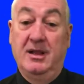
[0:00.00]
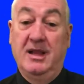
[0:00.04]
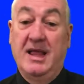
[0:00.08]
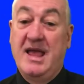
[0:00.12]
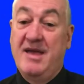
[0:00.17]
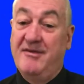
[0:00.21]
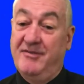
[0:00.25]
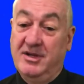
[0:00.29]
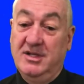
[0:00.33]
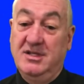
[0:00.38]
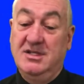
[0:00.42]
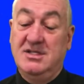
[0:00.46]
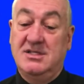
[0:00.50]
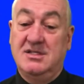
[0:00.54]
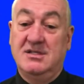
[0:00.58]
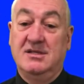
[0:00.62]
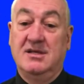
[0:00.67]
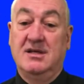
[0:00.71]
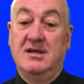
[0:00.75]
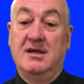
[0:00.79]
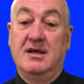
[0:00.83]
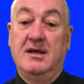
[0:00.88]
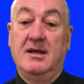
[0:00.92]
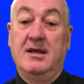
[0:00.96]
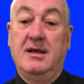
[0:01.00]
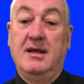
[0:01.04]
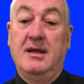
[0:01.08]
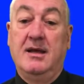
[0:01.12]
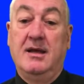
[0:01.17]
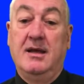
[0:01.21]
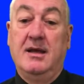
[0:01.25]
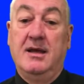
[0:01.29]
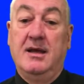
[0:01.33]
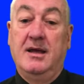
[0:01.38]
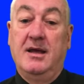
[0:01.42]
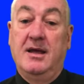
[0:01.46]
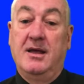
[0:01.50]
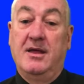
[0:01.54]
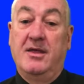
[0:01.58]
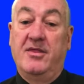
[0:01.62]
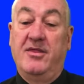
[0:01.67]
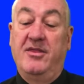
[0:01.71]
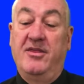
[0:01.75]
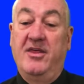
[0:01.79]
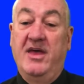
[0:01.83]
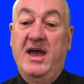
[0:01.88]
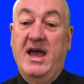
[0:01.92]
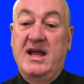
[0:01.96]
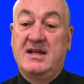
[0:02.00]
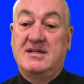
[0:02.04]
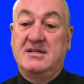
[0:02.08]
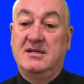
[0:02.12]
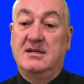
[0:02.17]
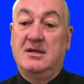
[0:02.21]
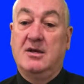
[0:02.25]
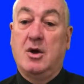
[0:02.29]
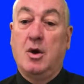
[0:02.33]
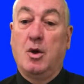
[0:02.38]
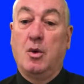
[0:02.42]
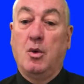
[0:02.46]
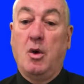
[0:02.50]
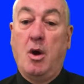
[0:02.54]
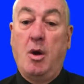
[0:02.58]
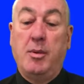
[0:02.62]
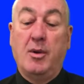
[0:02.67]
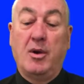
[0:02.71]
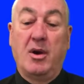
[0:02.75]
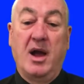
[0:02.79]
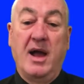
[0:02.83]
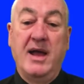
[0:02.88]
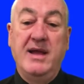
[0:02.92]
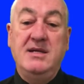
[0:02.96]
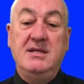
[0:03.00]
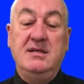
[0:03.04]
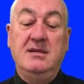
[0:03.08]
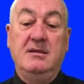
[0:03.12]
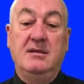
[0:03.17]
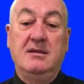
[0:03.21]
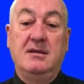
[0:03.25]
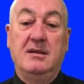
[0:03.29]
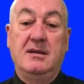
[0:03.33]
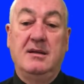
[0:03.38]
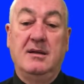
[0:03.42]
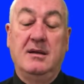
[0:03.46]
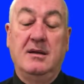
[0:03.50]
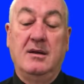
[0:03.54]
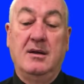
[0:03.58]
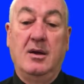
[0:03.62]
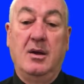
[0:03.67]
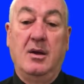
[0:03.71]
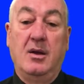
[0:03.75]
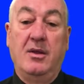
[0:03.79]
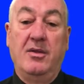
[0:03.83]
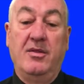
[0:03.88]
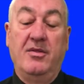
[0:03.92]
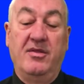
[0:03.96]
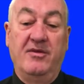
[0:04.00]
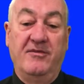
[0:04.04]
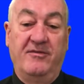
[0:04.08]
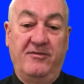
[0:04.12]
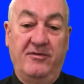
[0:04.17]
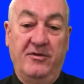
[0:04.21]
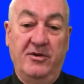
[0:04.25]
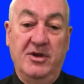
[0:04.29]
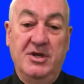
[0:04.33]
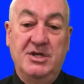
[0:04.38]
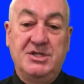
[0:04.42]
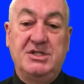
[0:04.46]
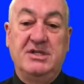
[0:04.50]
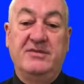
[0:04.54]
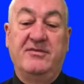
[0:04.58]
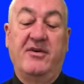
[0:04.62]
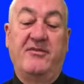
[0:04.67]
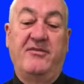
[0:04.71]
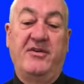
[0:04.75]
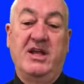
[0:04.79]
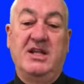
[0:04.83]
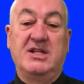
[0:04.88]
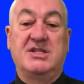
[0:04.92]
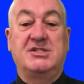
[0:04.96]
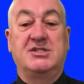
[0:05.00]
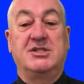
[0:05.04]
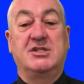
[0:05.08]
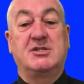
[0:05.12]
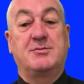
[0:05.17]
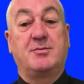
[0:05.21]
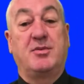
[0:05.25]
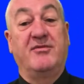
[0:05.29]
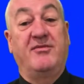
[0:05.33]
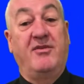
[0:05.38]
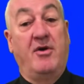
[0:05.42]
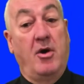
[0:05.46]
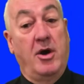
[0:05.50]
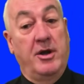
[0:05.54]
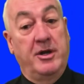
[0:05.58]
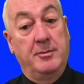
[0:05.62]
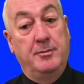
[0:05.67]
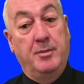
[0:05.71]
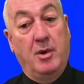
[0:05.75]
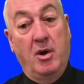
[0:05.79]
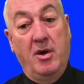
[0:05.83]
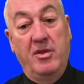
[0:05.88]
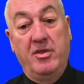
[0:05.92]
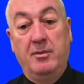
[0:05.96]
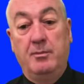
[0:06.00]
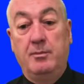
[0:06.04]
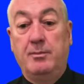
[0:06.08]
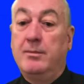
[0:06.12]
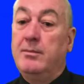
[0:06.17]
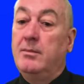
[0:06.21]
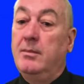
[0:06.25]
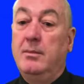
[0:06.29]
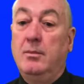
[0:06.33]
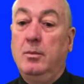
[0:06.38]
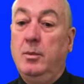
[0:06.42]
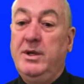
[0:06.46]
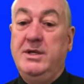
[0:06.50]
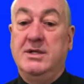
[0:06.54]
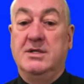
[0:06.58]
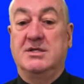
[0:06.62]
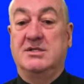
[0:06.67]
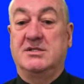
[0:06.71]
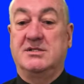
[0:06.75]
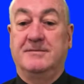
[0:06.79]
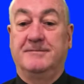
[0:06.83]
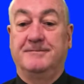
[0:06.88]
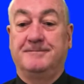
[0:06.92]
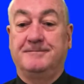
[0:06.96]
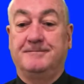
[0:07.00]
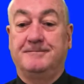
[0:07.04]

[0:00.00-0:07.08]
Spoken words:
evidence that corroborate the version of events that's provided by the witness.